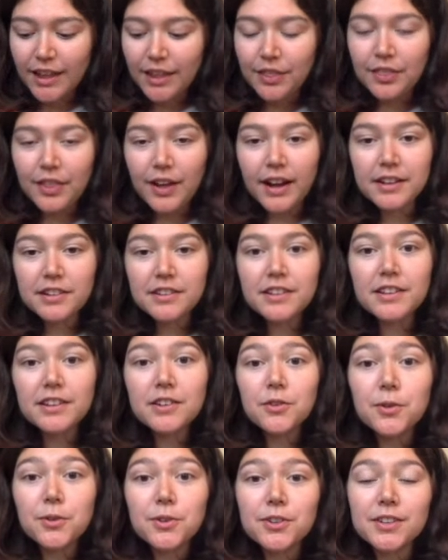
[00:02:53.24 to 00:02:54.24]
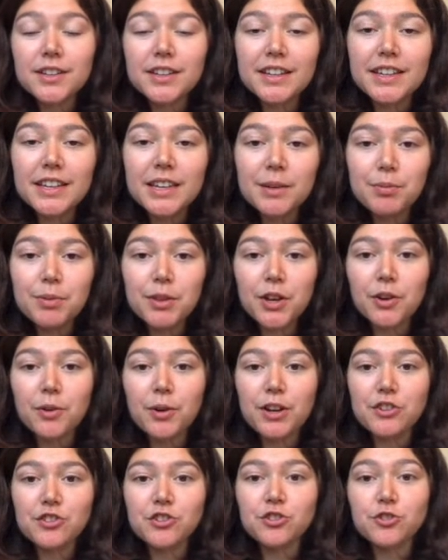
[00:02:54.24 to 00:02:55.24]
That is in order to keep the
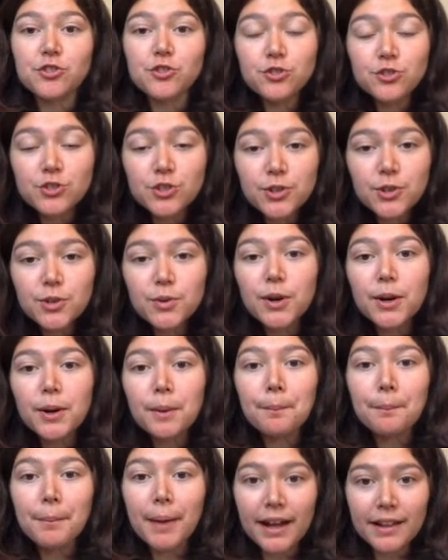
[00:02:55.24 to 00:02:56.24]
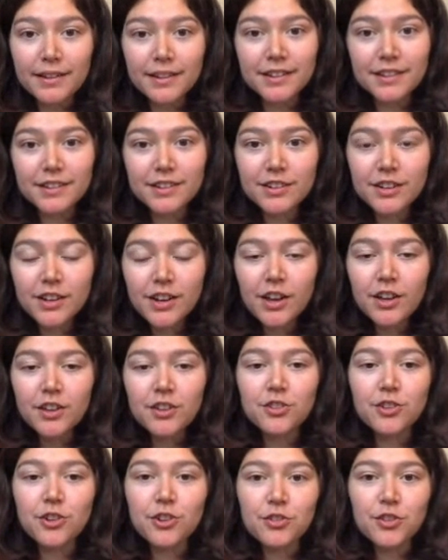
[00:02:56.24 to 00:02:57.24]
equation true or balanced.
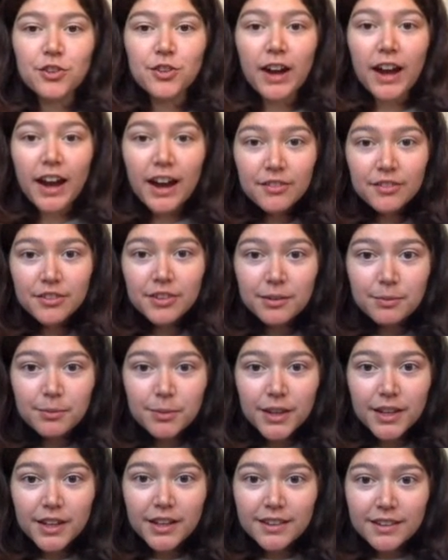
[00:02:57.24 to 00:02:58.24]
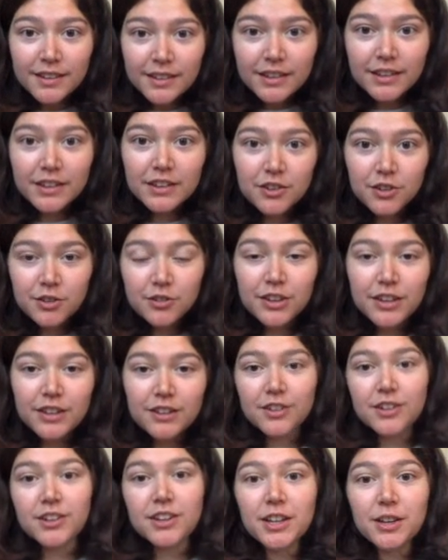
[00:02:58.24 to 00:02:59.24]
So if you have something, these two things
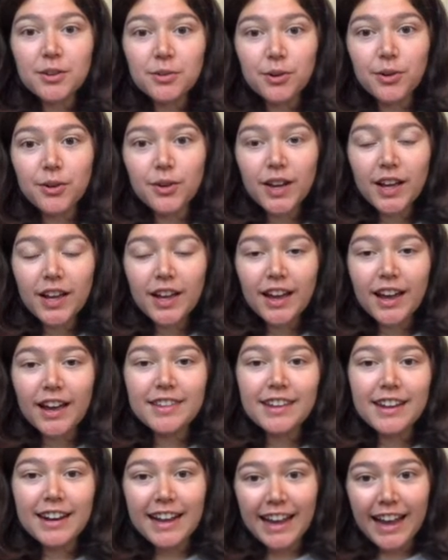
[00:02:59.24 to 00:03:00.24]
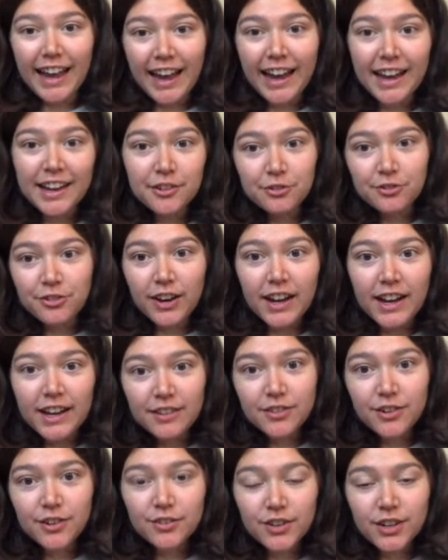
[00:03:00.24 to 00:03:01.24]
are equal, and then I add 5
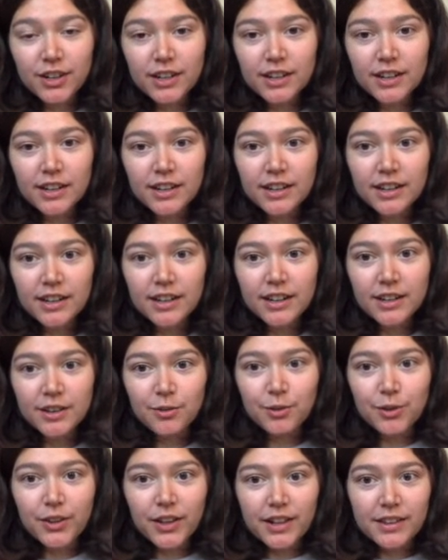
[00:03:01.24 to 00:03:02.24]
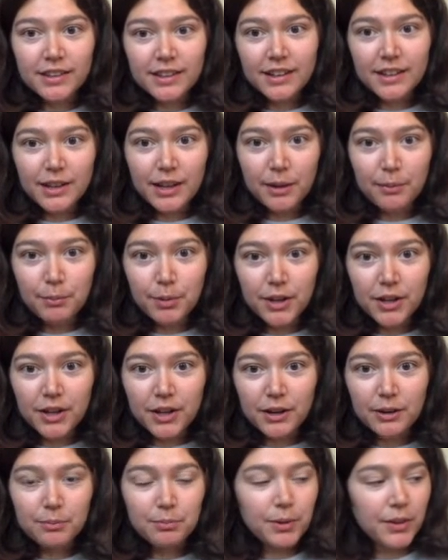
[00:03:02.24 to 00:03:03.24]
over here, well, that's going to get
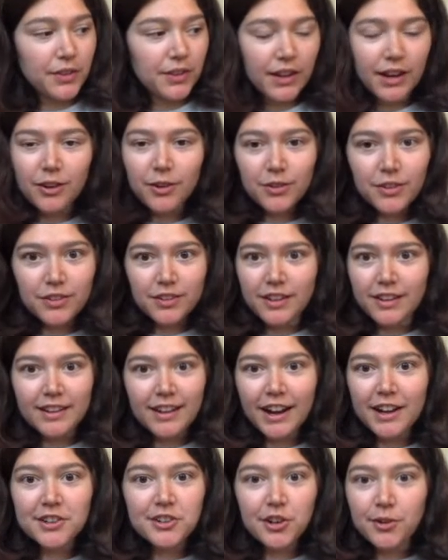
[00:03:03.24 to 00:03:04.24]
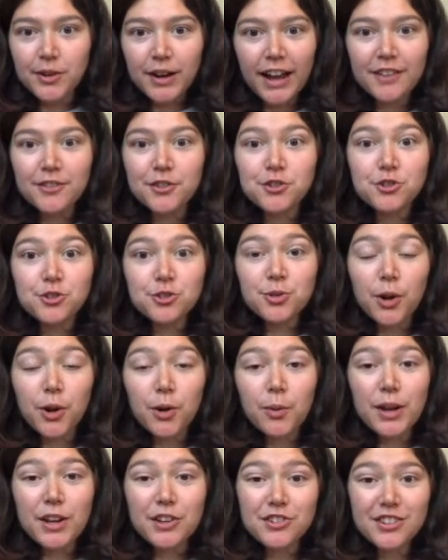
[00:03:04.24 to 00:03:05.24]
bigger, but now all of a sudden I don't have a true
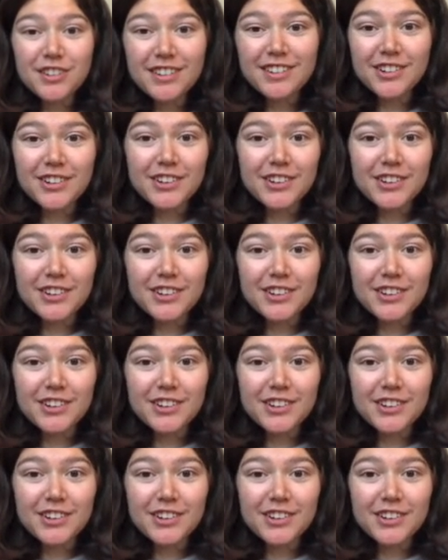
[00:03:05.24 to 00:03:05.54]
equation. They're